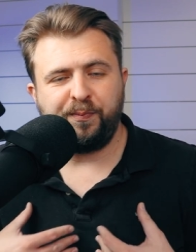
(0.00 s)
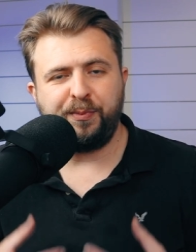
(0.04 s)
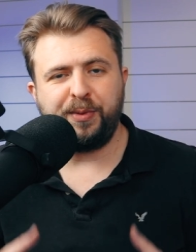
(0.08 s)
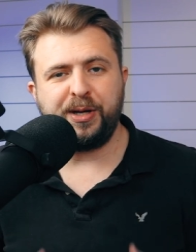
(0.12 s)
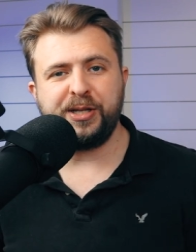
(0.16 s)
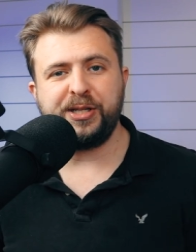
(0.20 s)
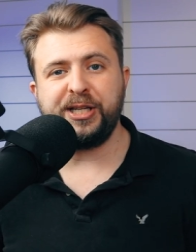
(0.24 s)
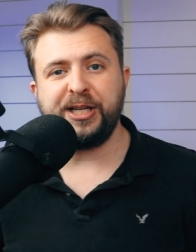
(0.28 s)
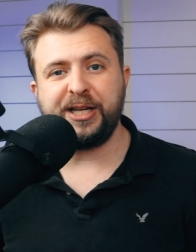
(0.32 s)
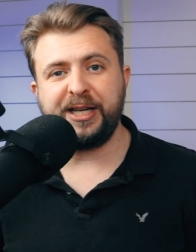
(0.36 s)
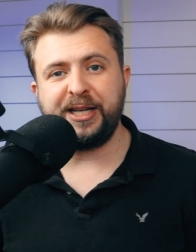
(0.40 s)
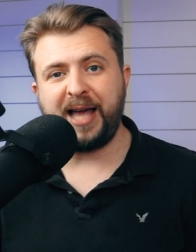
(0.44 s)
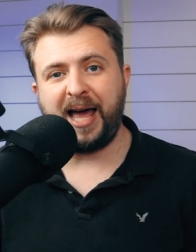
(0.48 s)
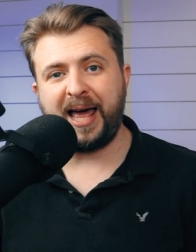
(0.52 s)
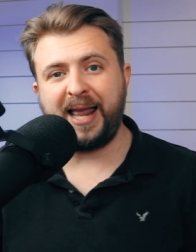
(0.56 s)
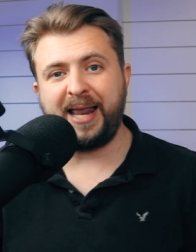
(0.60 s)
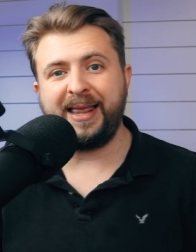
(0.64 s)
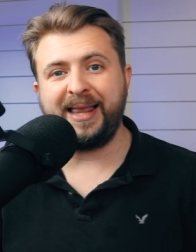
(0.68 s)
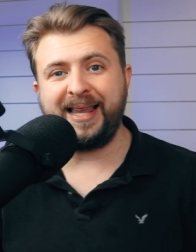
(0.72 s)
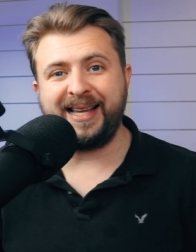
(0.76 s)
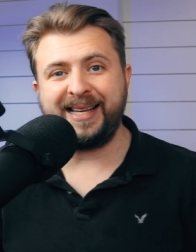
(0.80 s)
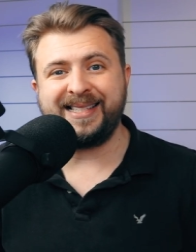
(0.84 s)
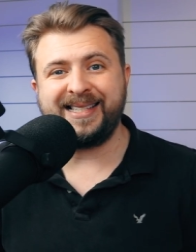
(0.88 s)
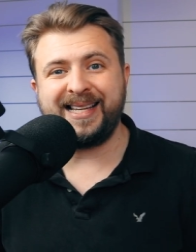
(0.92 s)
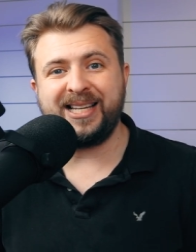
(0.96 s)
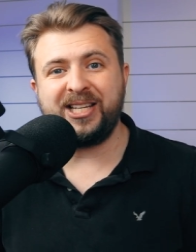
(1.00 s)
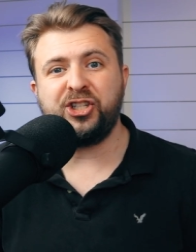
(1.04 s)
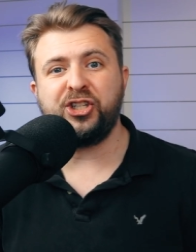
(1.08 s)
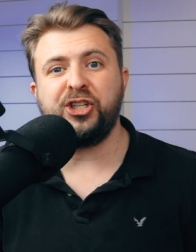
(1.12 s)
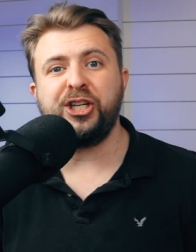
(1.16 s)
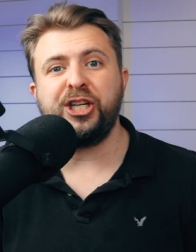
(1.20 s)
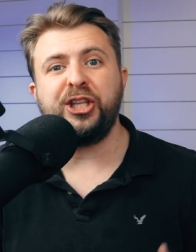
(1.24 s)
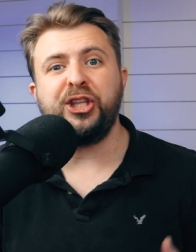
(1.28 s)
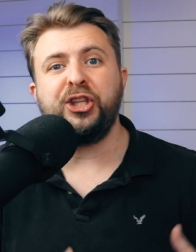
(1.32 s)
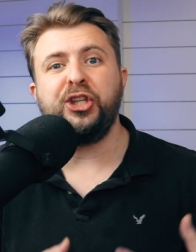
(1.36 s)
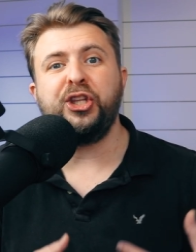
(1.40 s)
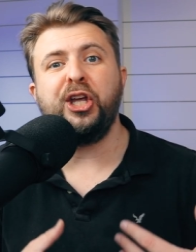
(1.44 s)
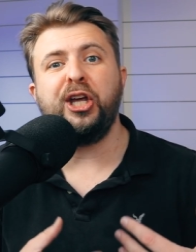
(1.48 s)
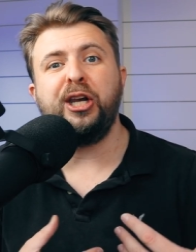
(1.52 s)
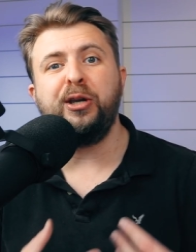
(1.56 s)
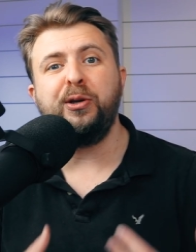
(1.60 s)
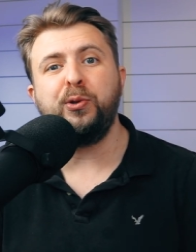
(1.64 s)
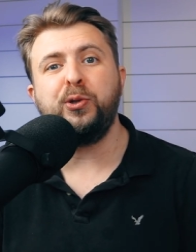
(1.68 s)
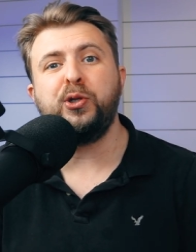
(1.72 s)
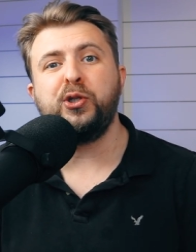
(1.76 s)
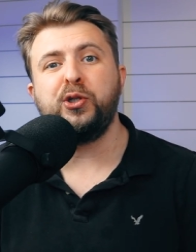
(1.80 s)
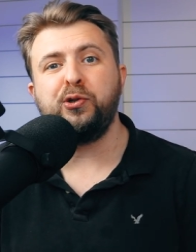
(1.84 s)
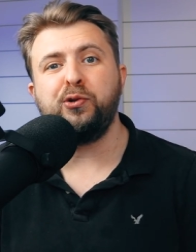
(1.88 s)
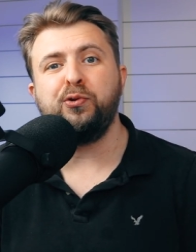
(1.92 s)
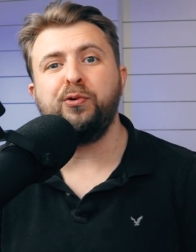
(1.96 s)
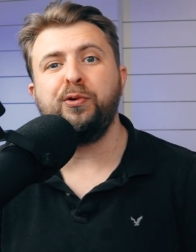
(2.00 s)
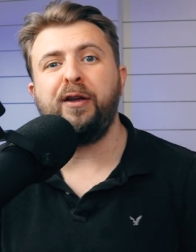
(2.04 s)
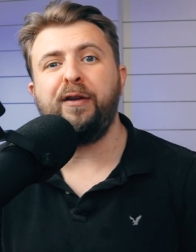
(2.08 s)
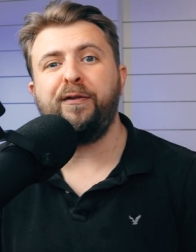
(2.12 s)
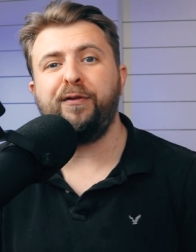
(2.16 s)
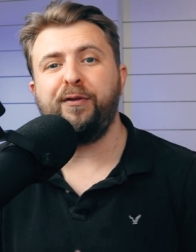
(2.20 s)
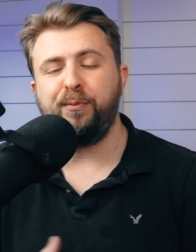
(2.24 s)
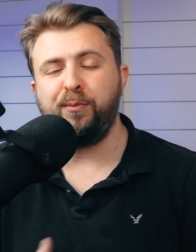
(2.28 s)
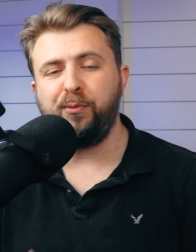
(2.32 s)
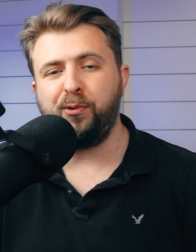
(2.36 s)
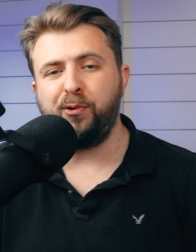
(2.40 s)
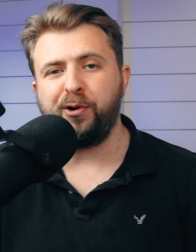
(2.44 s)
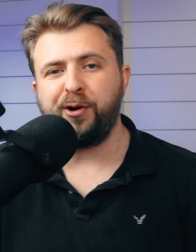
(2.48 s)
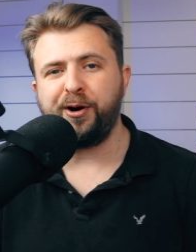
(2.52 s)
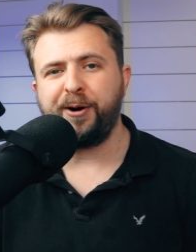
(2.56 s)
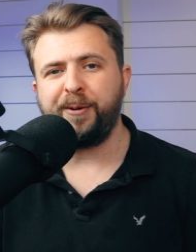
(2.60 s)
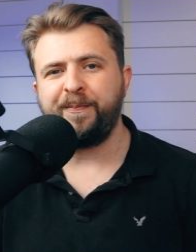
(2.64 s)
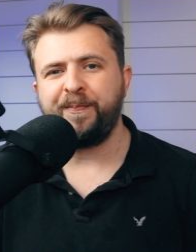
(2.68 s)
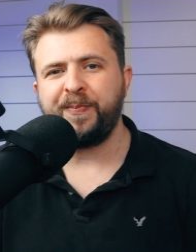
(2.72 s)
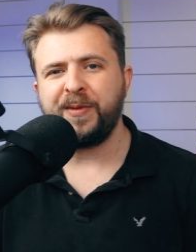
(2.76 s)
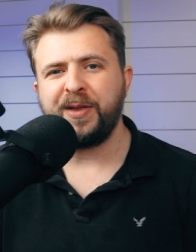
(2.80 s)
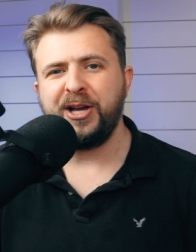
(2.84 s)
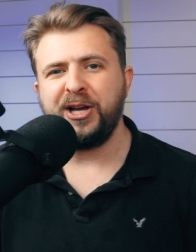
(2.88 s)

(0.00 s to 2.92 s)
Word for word: Basically, that essentially dilutes you even more.